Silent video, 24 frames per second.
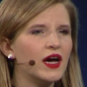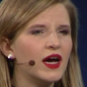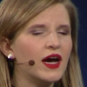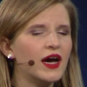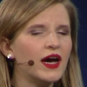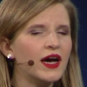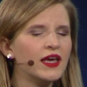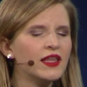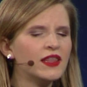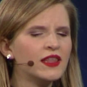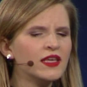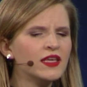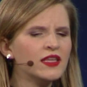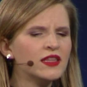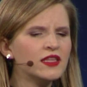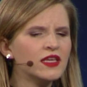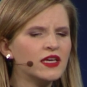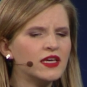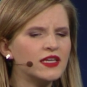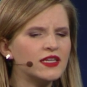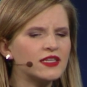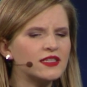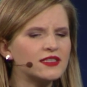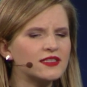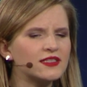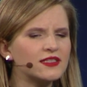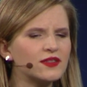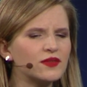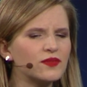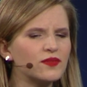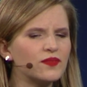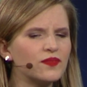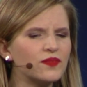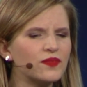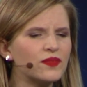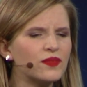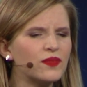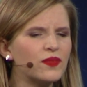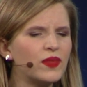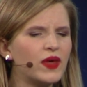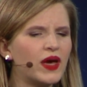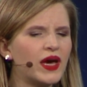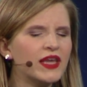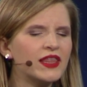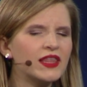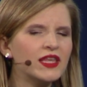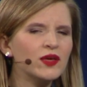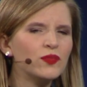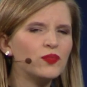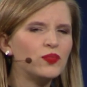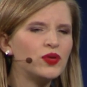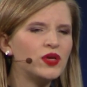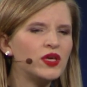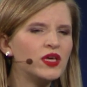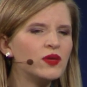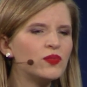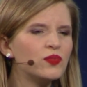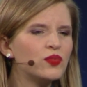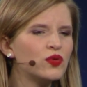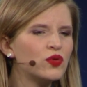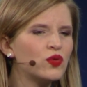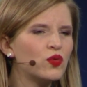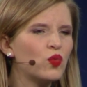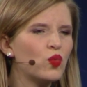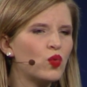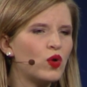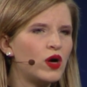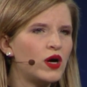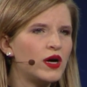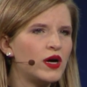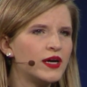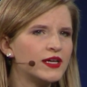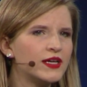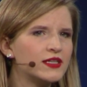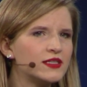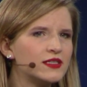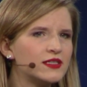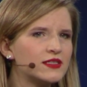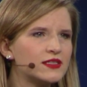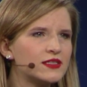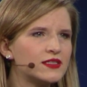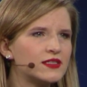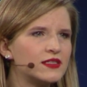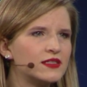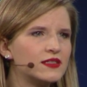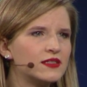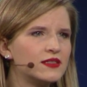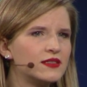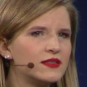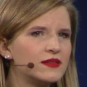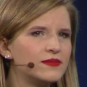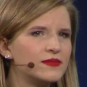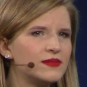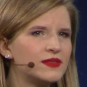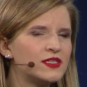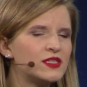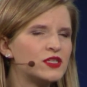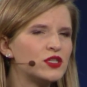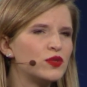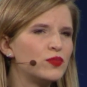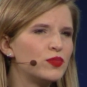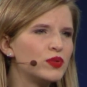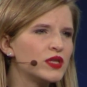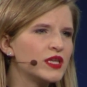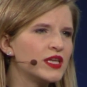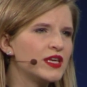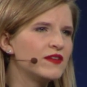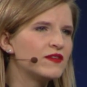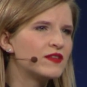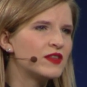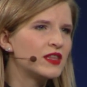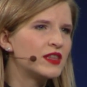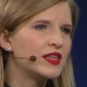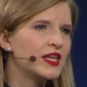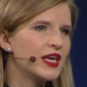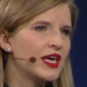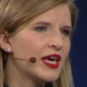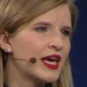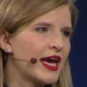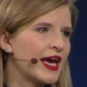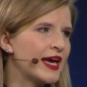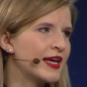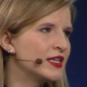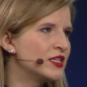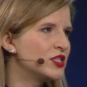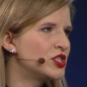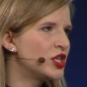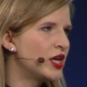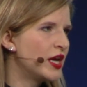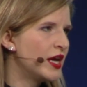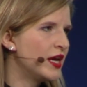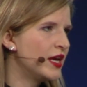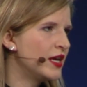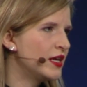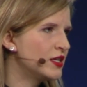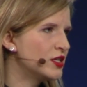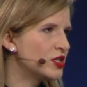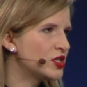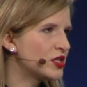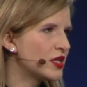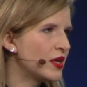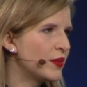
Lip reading: I think people want to believe that they can change.